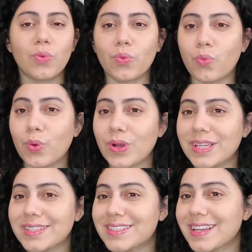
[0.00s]

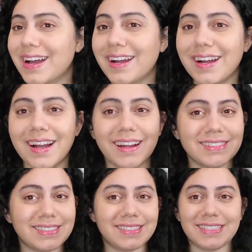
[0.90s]
was
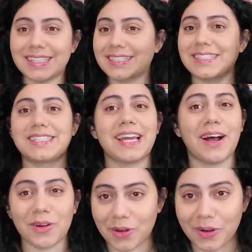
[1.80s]
addicted to
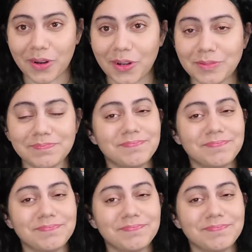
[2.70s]
alcohol.